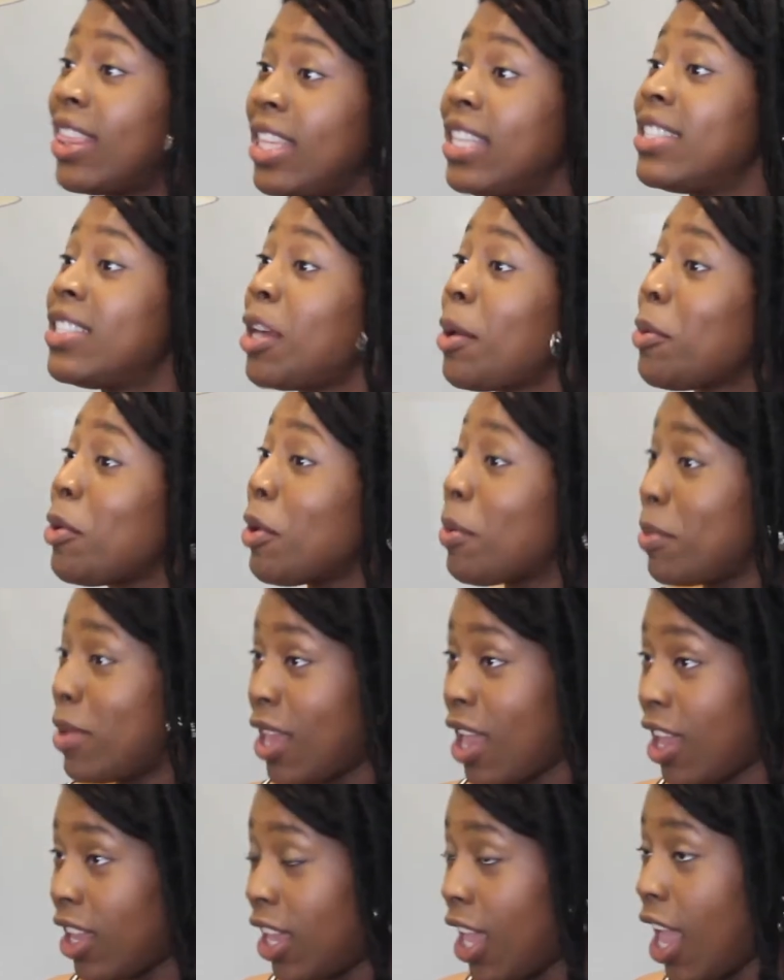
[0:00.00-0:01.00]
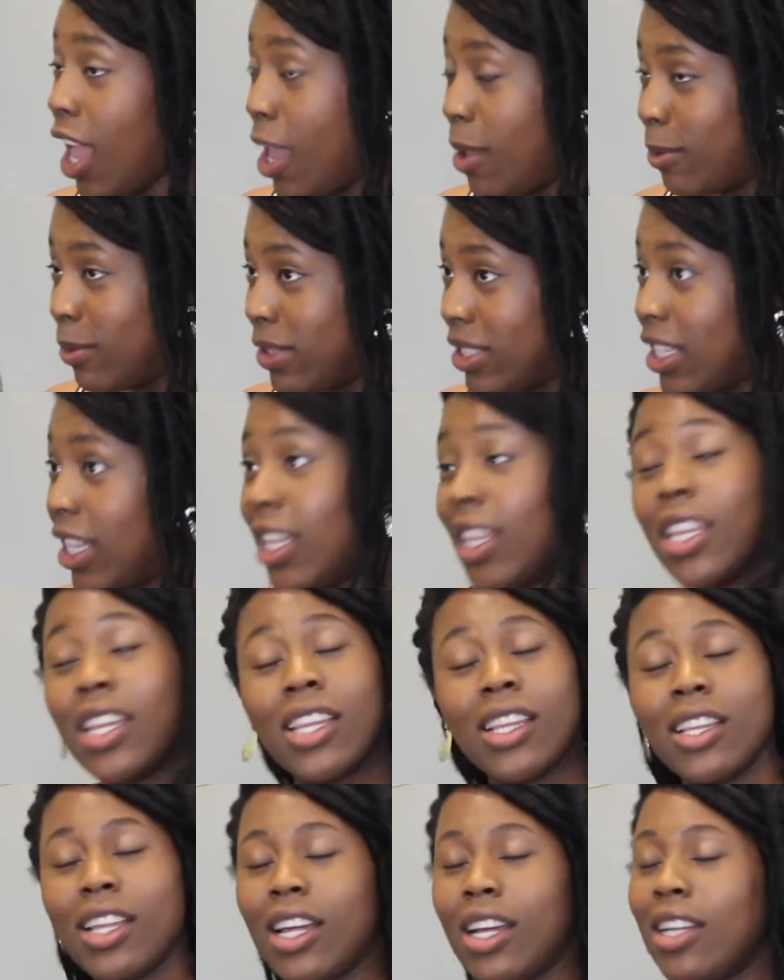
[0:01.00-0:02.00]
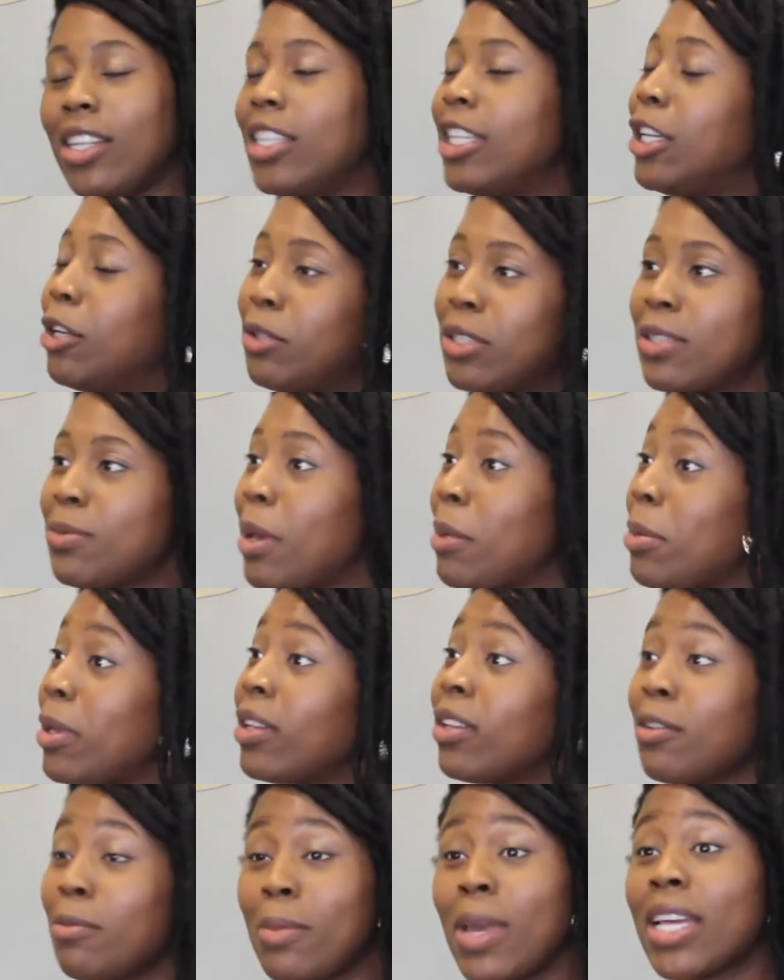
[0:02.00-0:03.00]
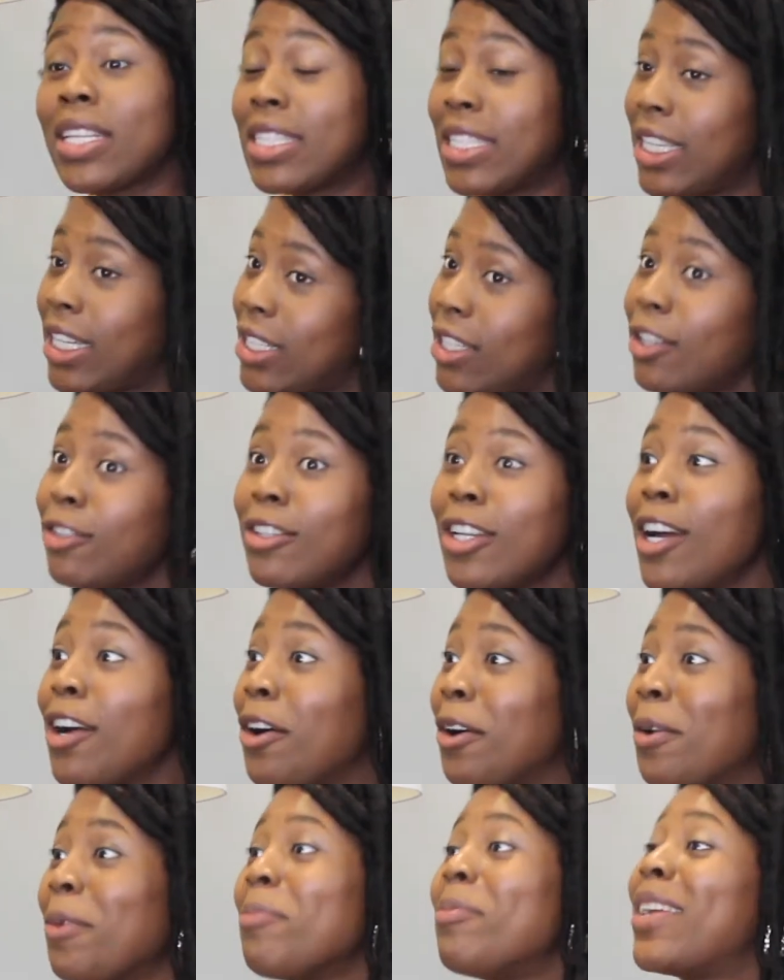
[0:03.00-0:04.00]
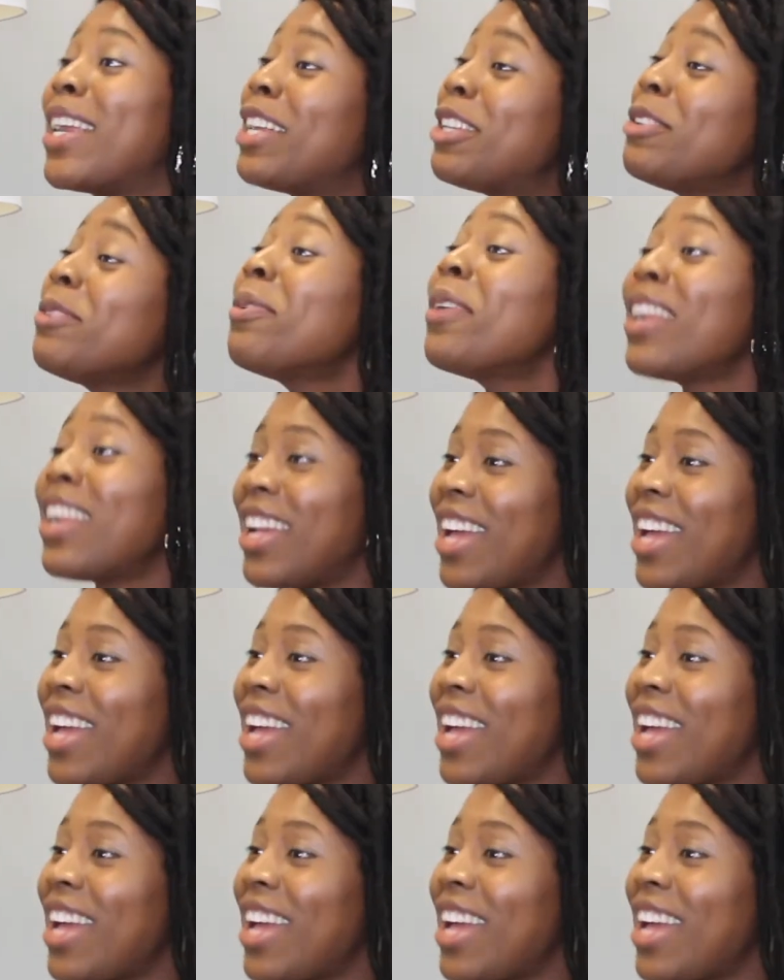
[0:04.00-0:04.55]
these WNBA games. And, you know, this might be a little messy, I don't know, but I do want to,